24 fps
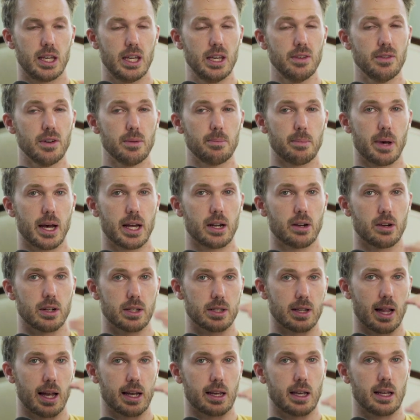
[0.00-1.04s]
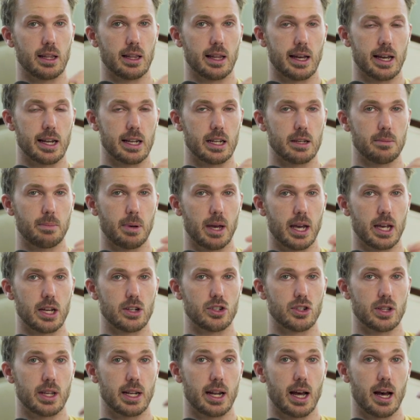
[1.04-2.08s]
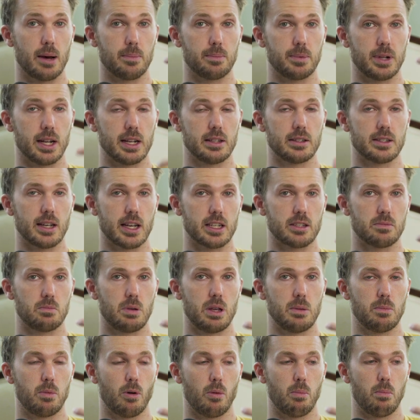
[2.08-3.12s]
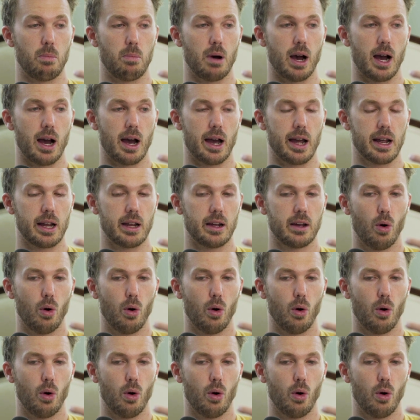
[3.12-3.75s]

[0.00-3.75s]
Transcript: Even better is like a landing page that updates as people buy,